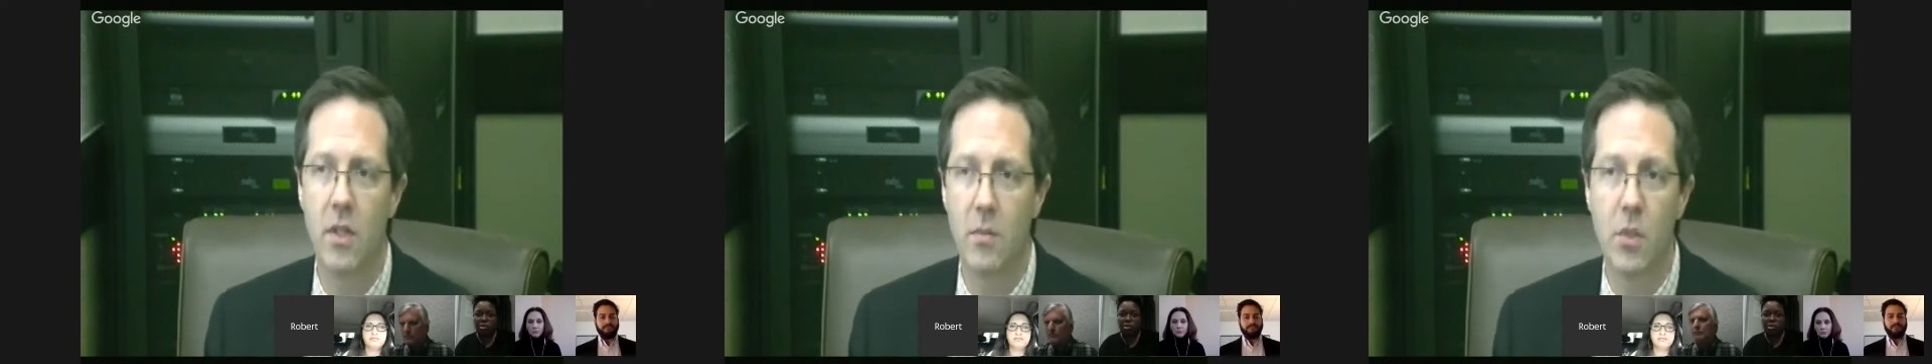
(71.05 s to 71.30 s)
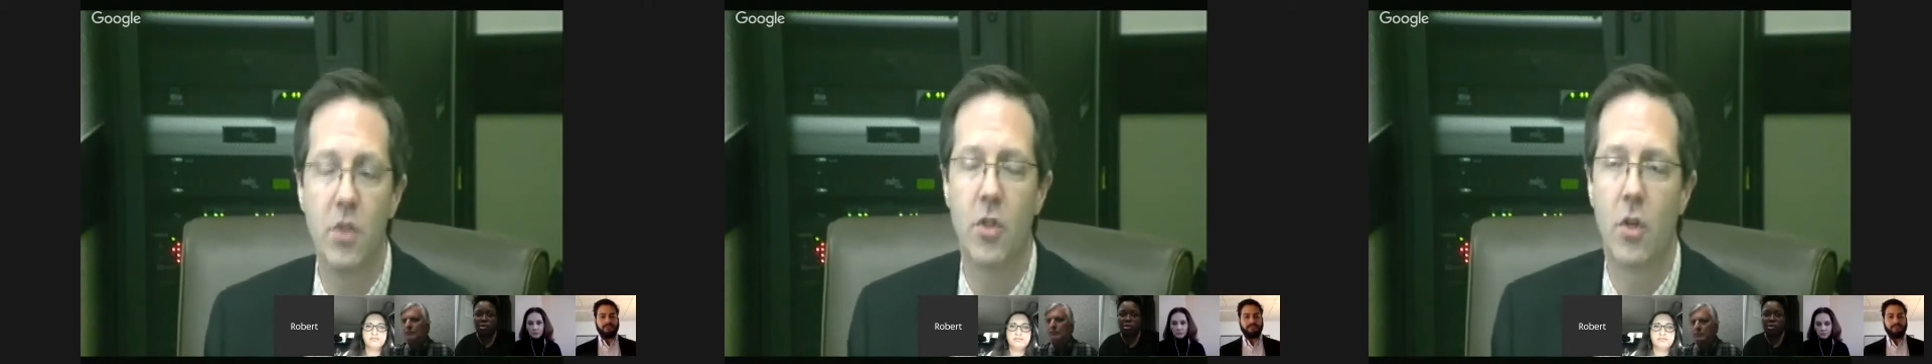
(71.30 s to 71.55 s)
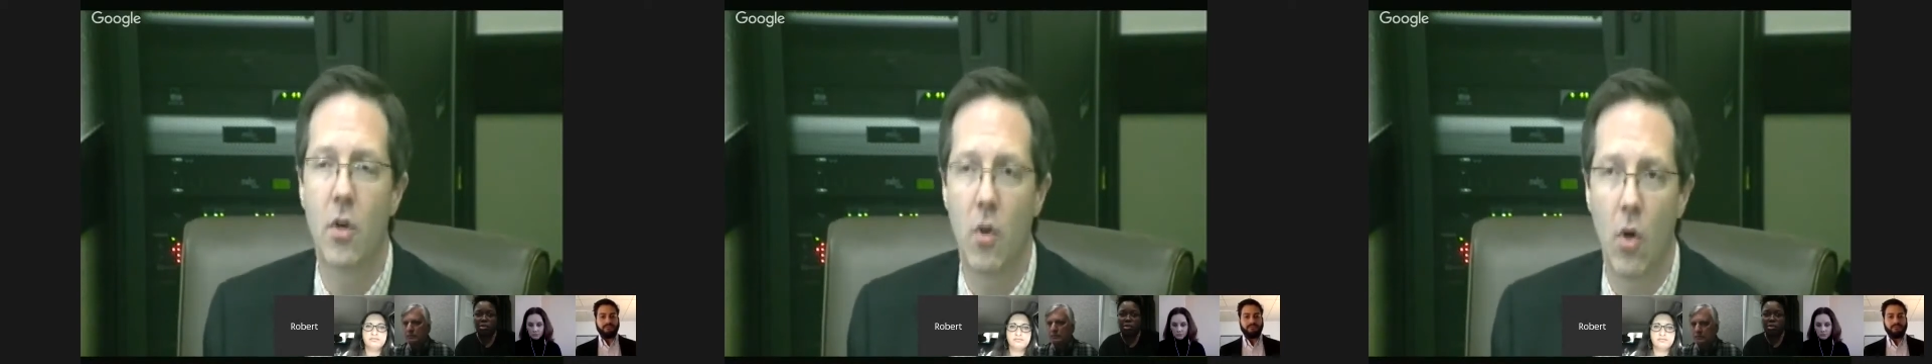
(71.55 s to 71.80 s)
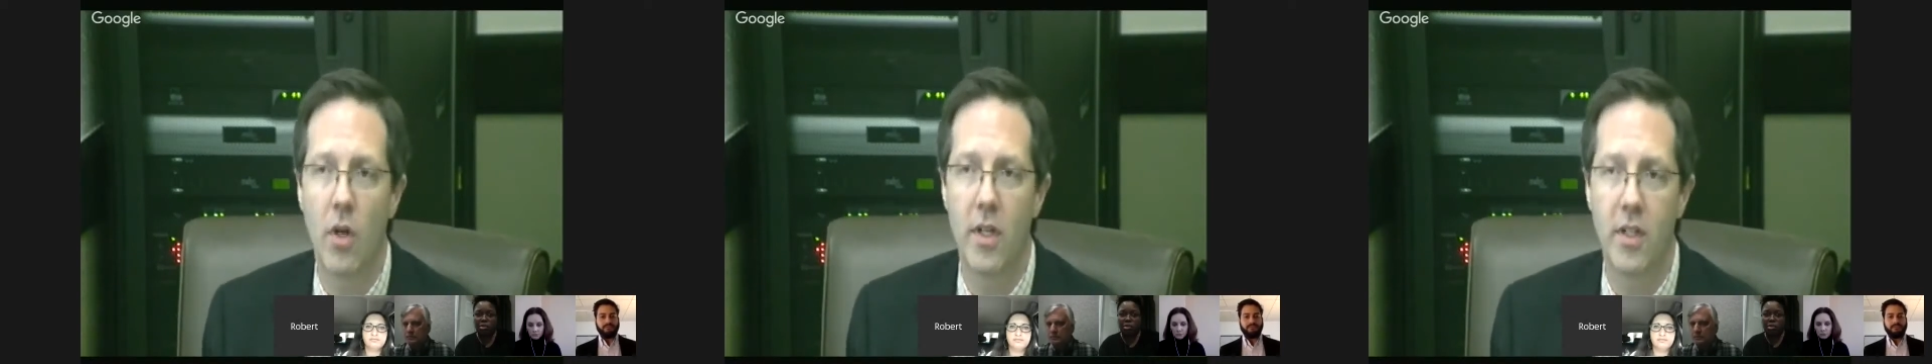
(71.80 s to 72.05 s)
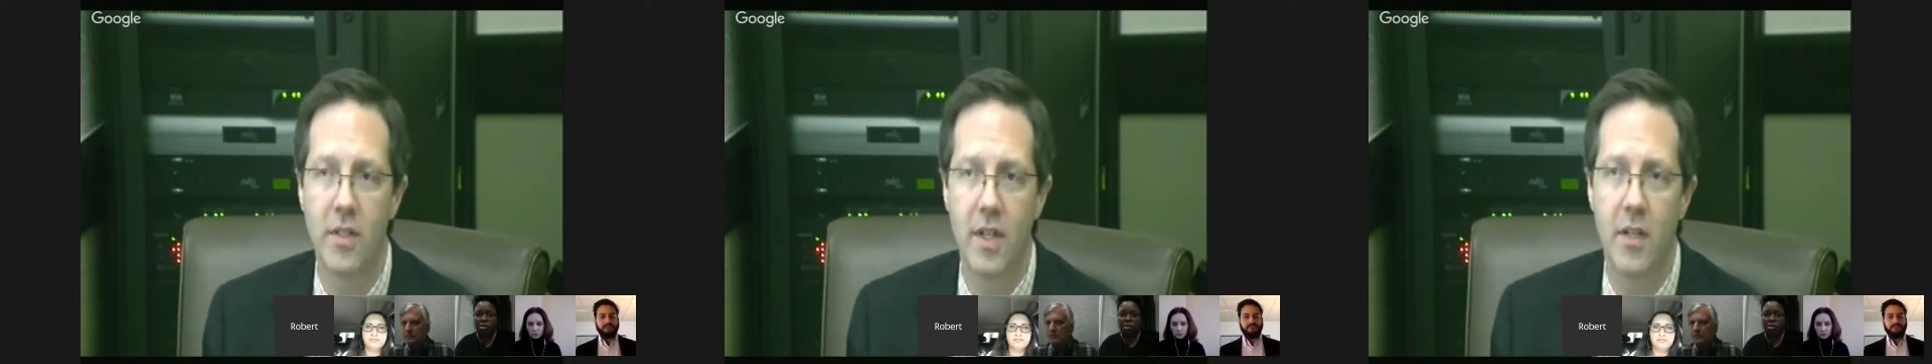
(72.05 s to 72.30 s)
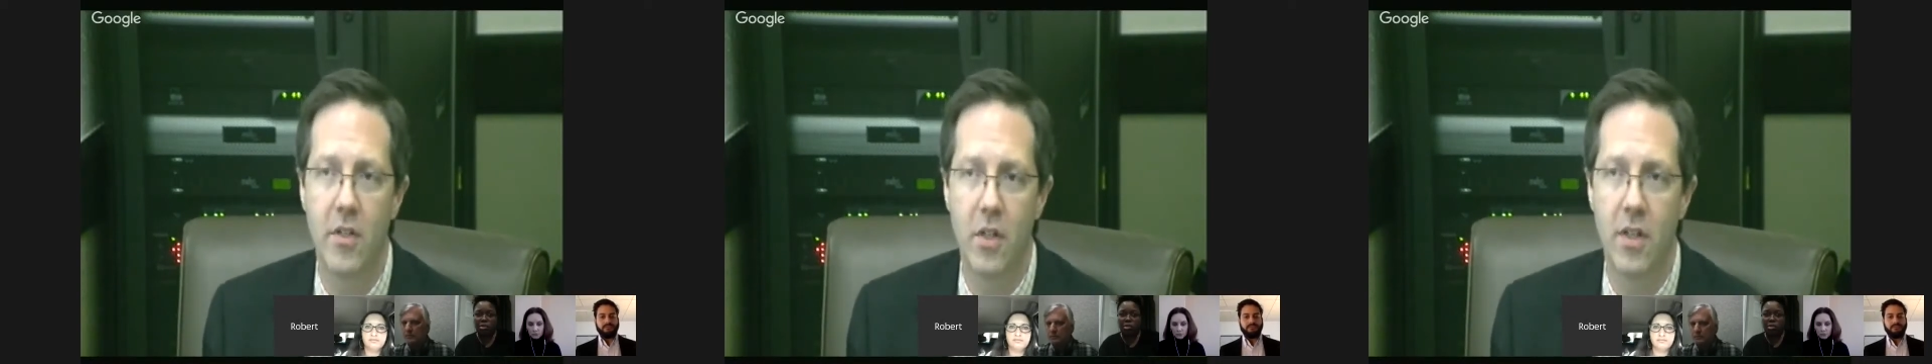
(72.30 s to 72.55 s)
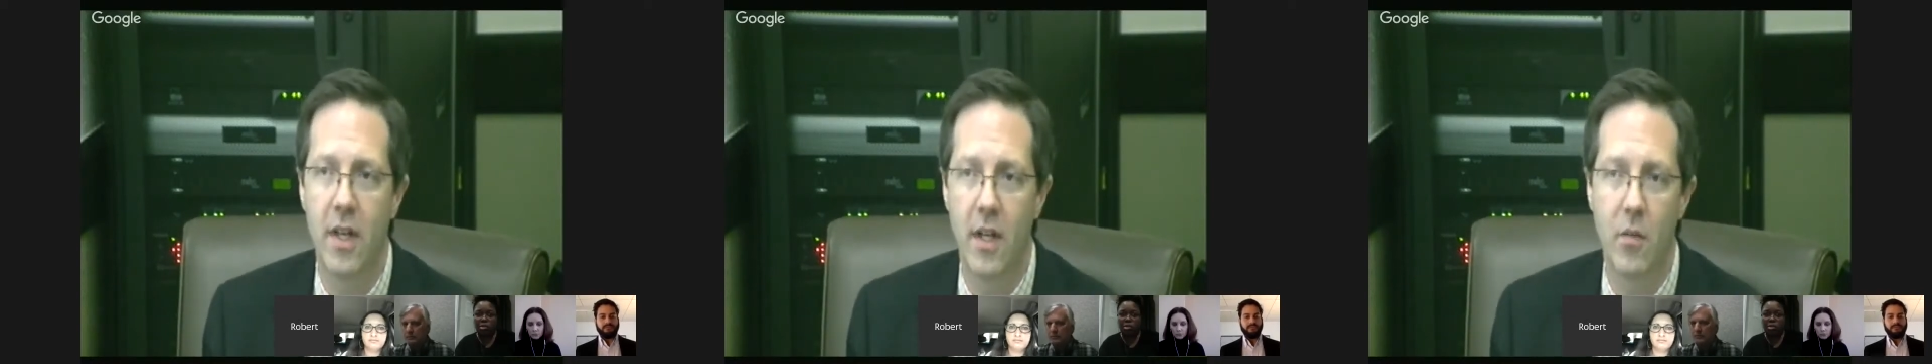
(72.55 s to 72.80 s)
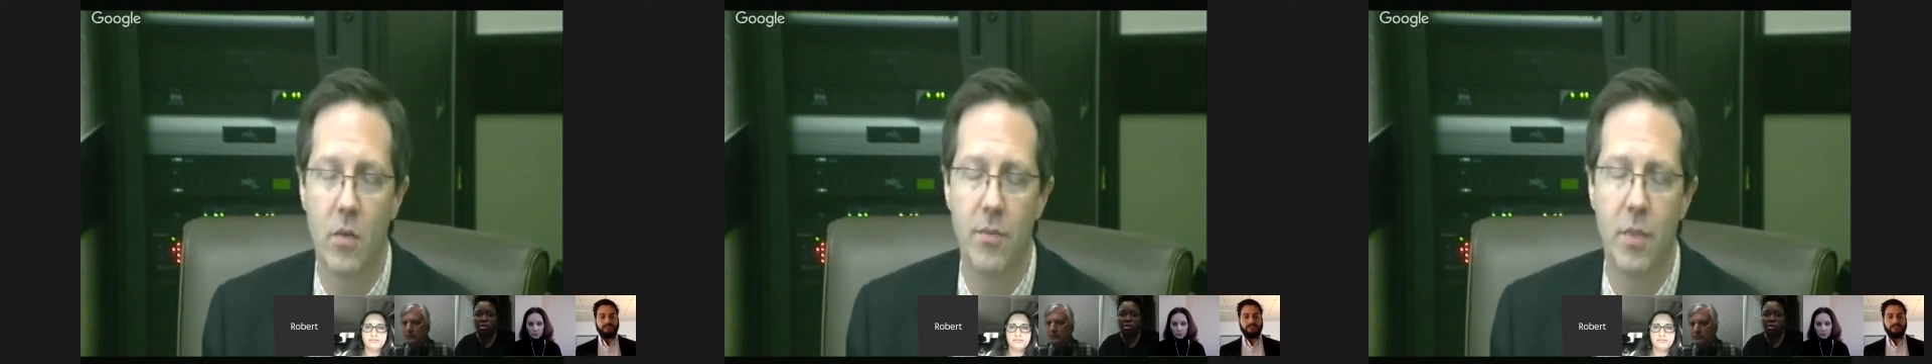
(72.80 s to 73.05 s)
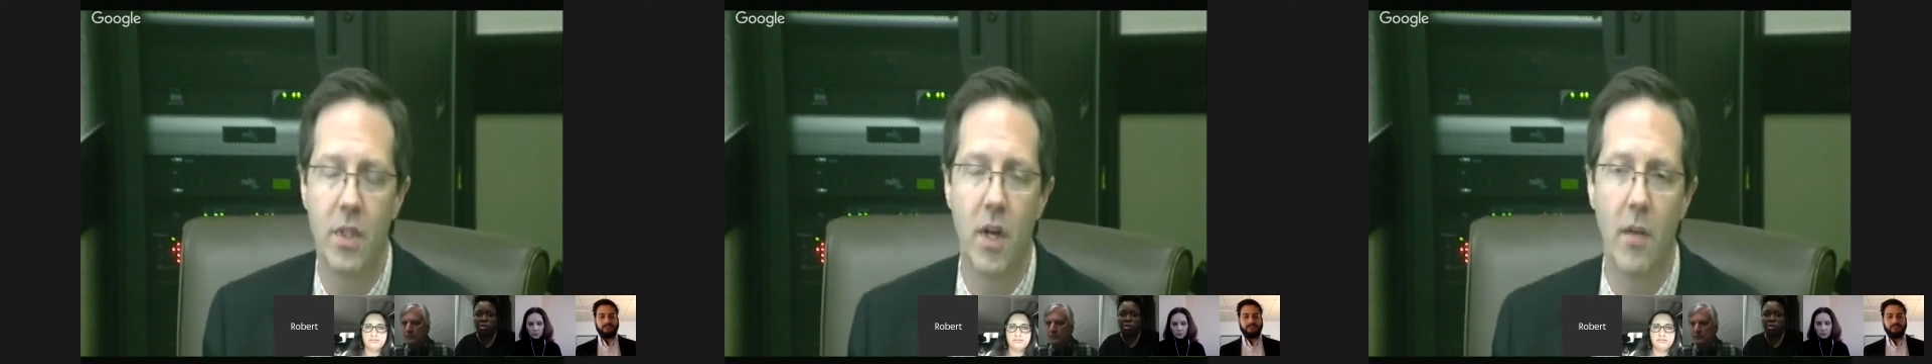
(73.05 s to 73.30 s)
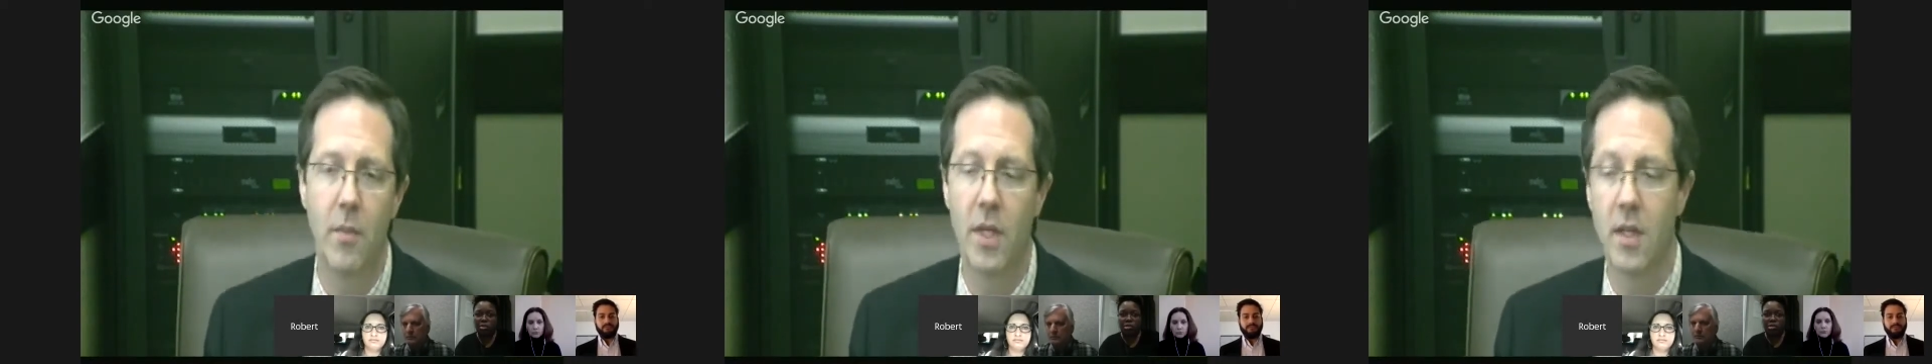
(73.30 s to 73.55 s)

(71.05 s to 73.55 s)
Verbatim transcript: mature organization that it was becoming